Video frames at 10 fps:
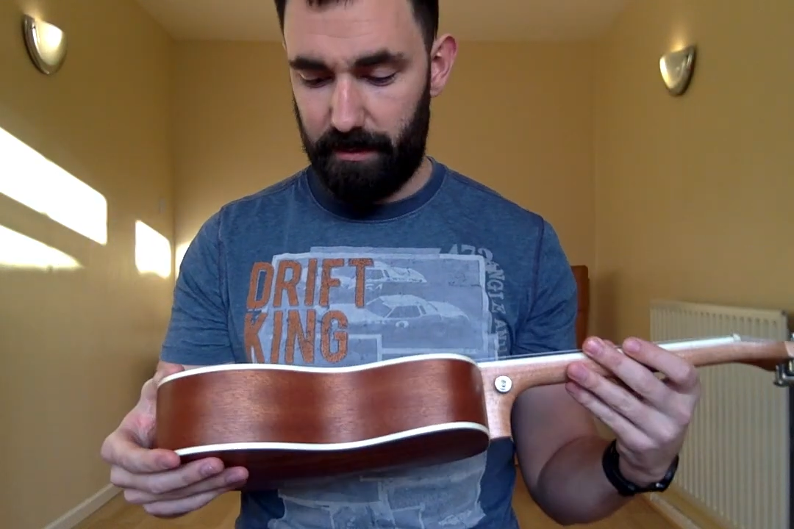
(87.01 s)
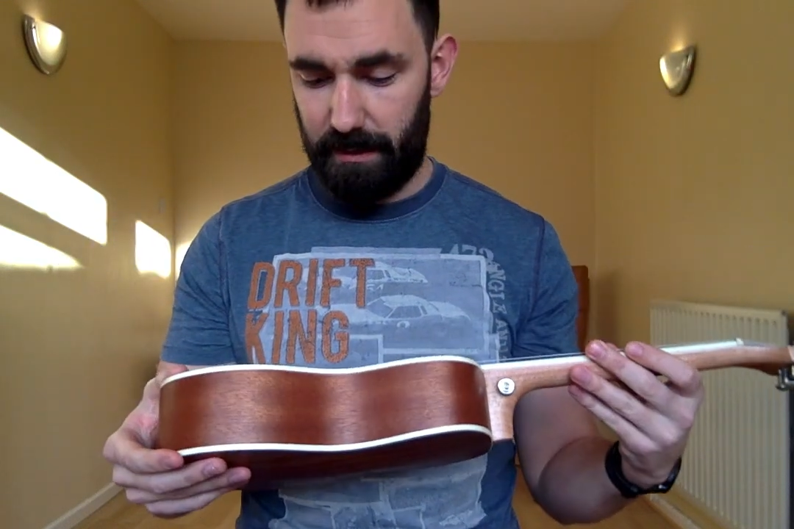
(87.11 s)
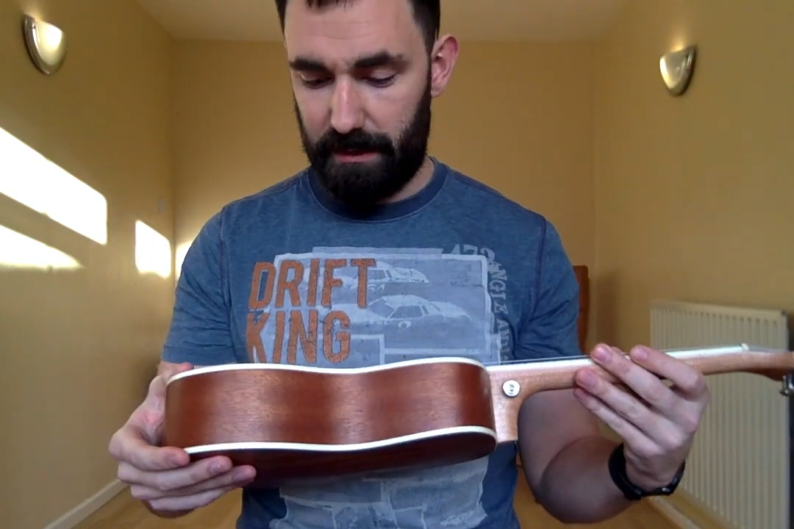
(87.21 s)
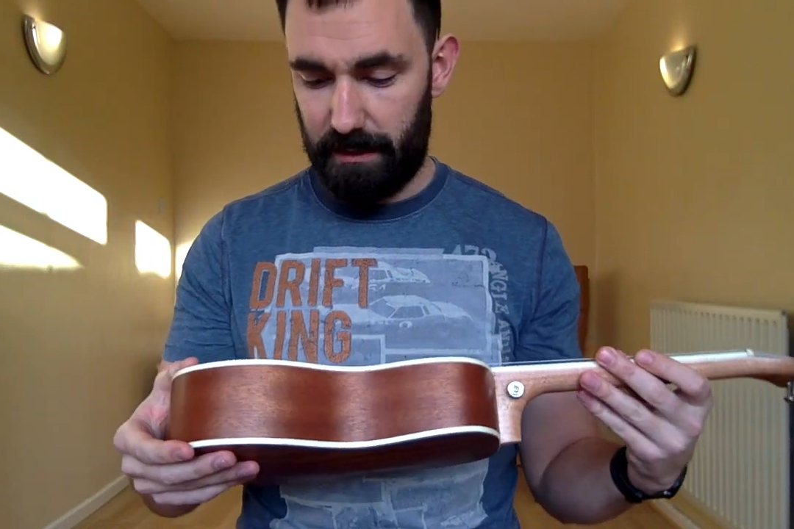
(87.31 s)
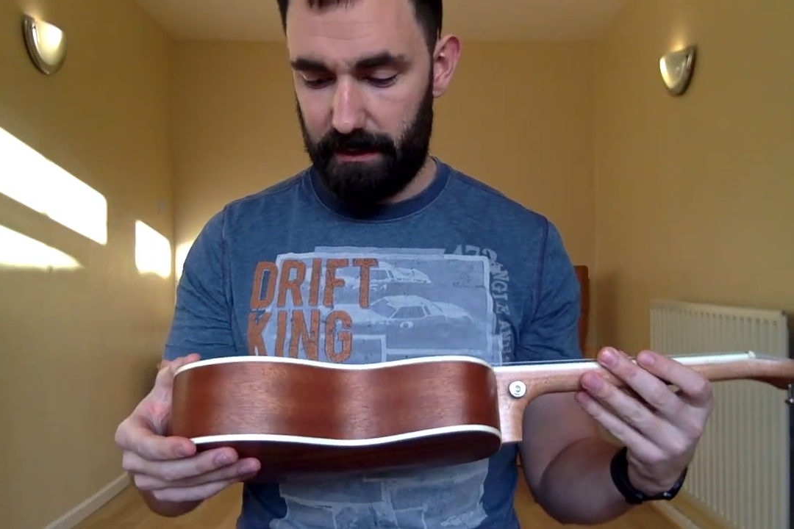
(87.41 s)

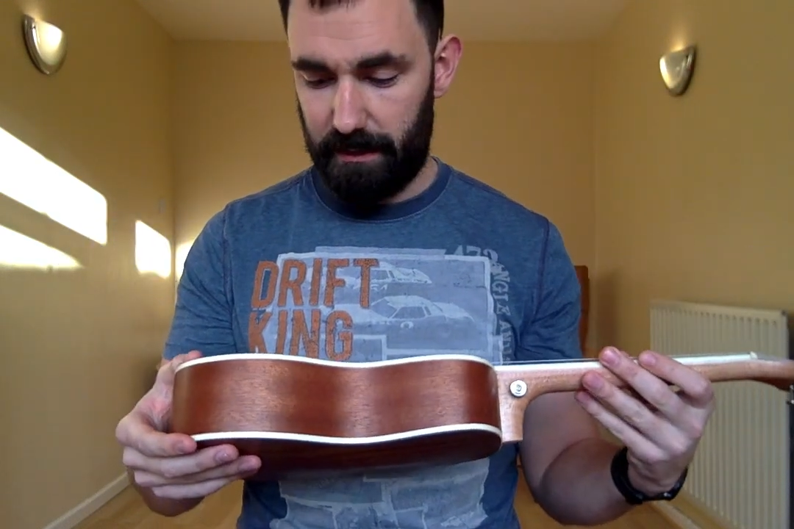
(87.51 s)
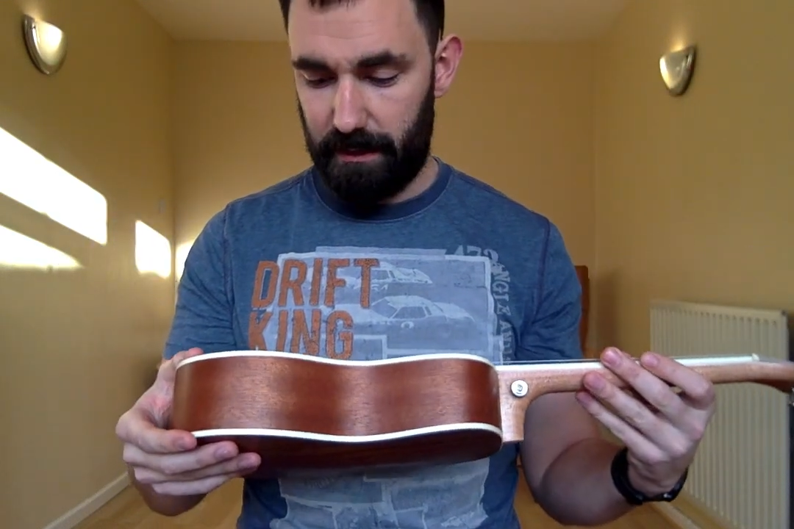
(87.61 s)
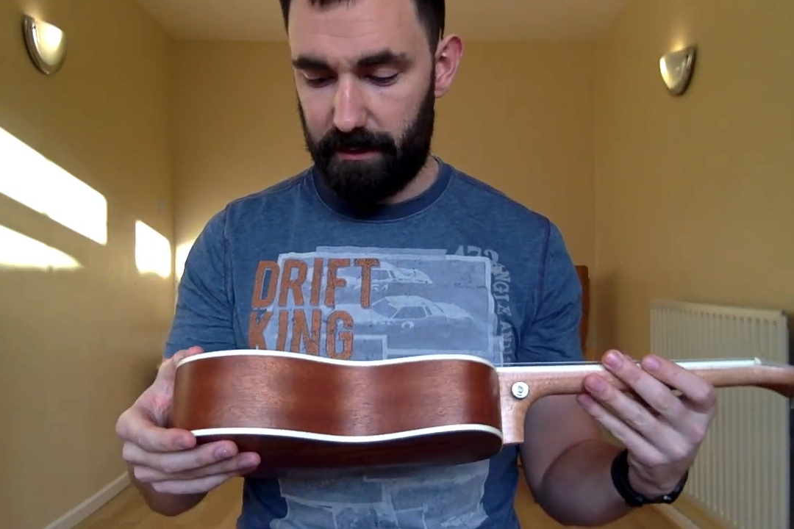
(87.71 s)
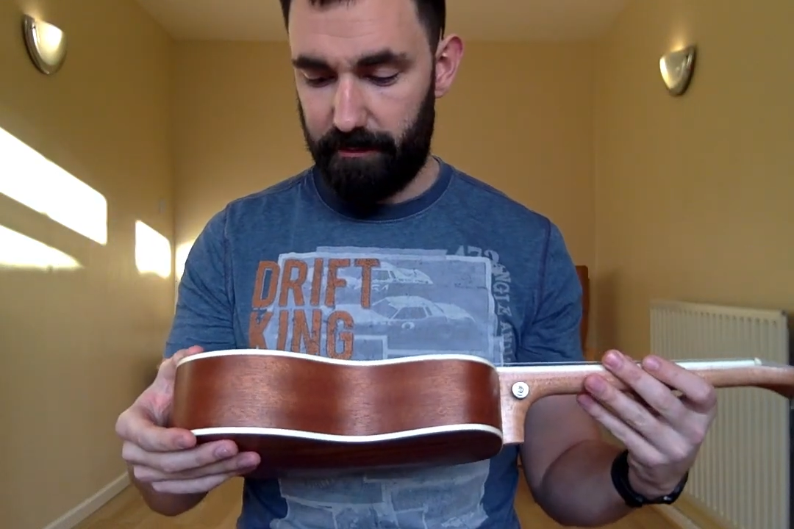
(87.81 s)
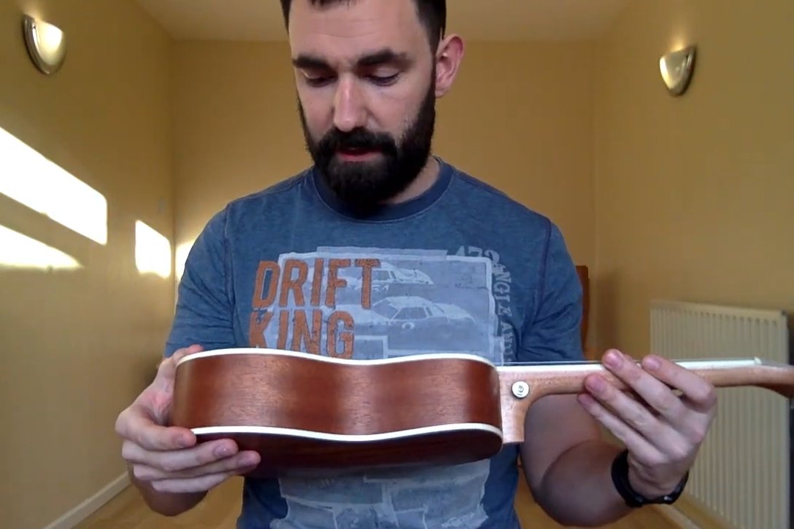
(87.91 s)

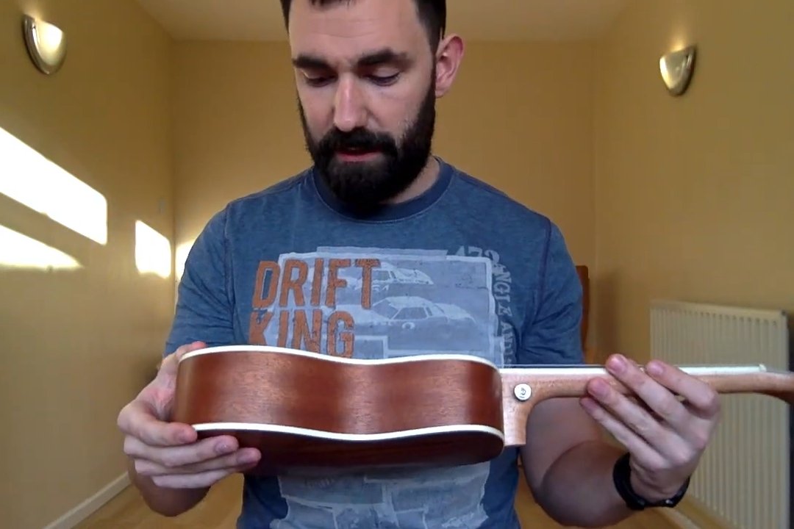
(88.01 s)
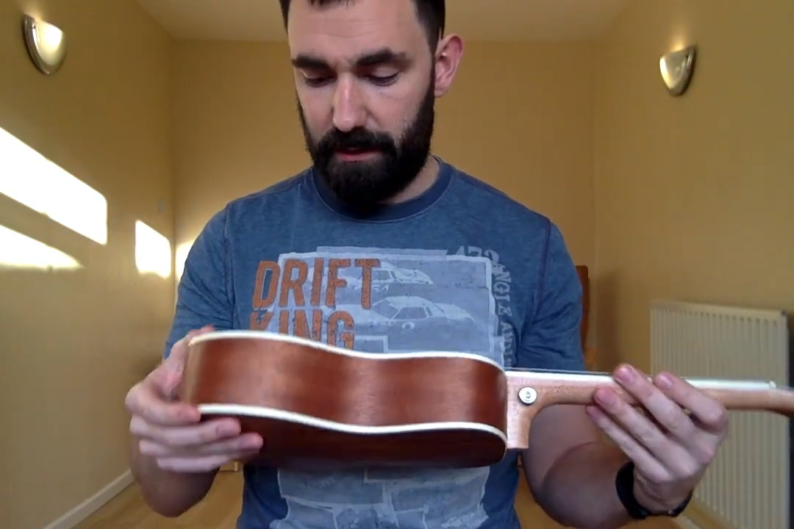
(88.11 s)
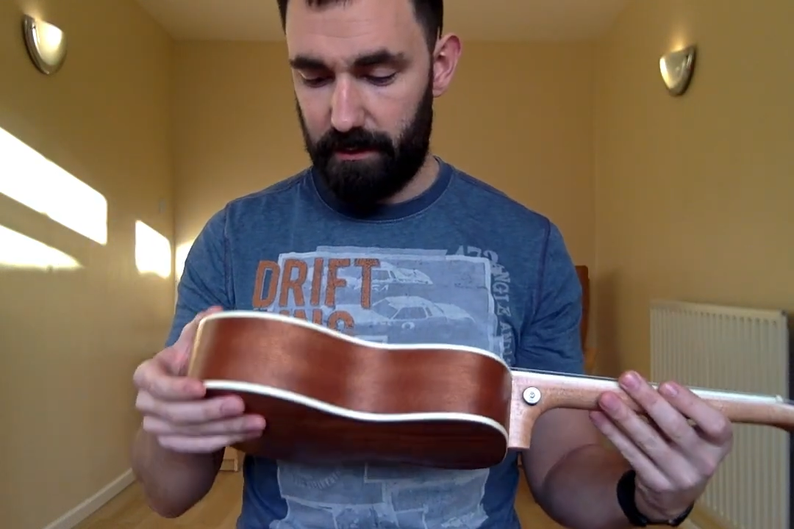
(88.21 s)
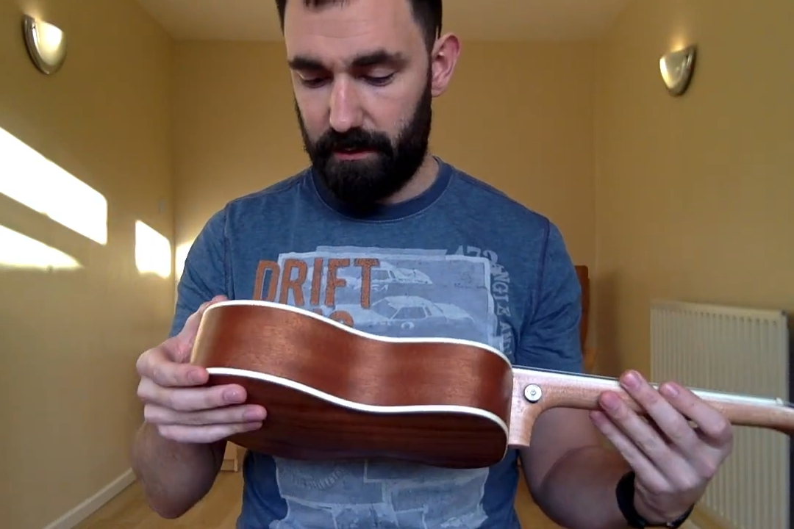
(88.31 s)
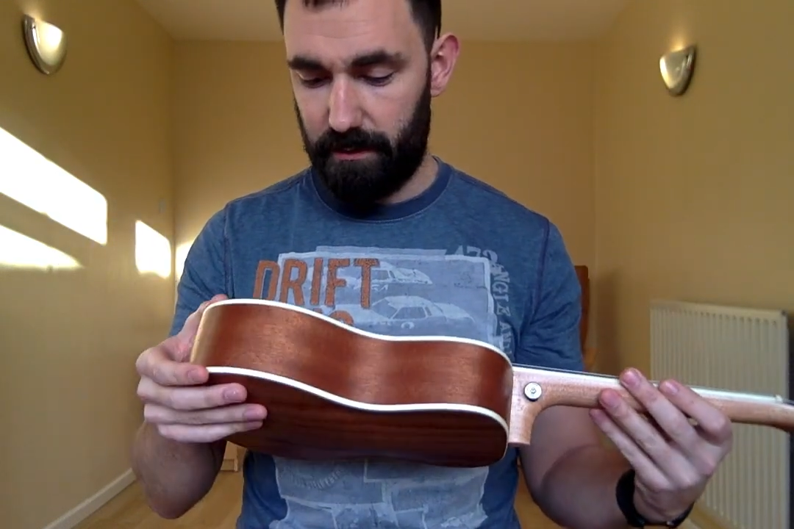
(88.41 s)
be